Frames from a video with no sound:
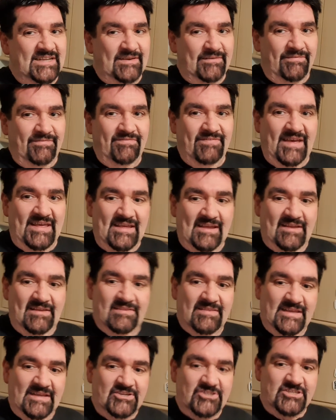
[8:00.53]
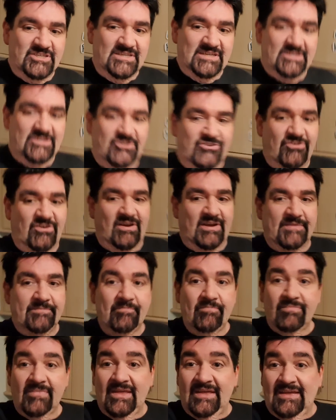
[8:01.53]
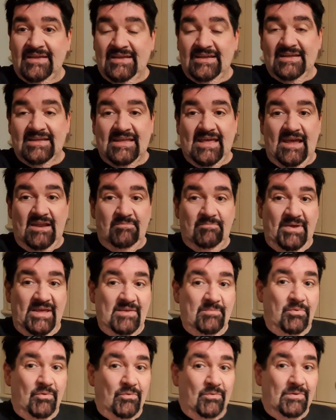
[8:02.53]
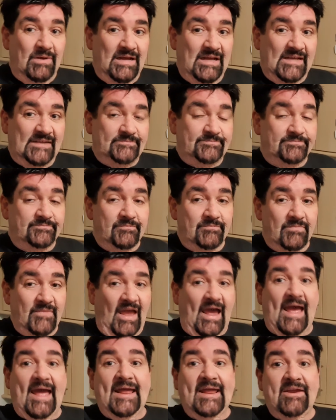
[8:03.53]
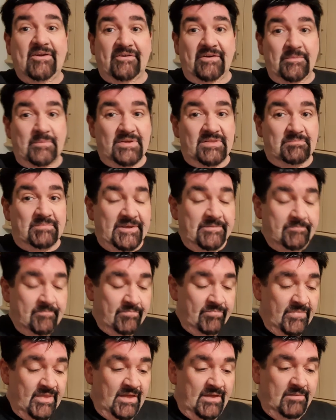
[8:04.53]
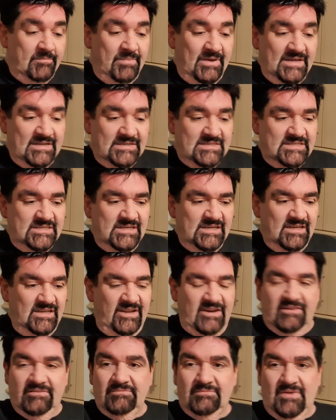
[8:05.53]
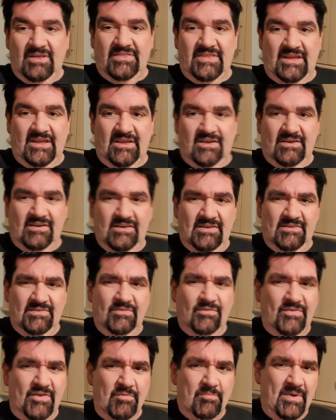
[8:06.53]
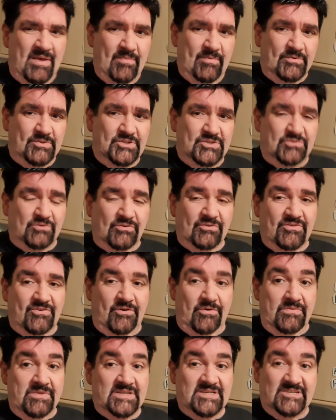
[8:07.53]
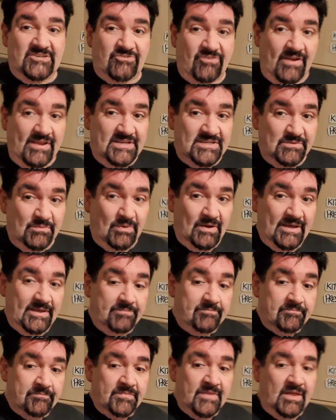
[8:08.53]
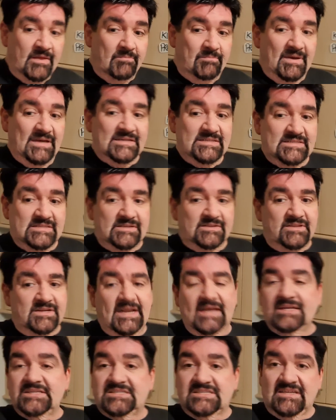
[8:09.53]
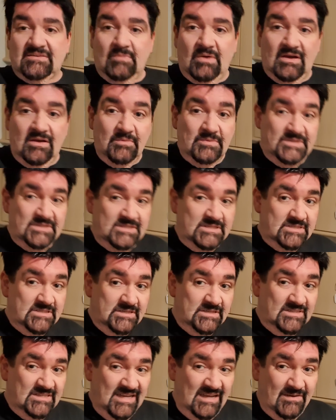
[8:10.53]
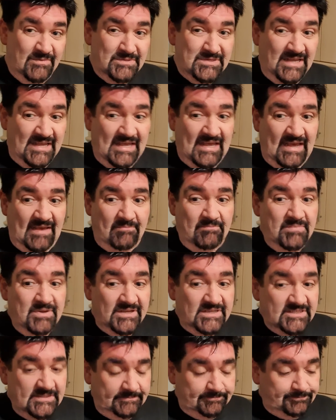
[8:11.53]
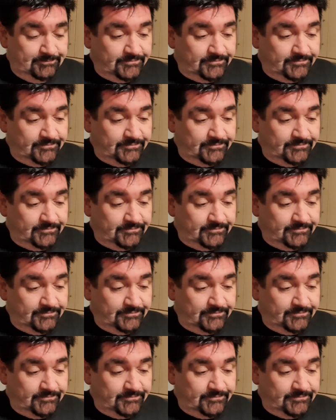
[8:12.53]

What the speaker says: a fake thing she did to try and get people angry with me. But I think a few people saw through this straight away. But the next time I was in campus,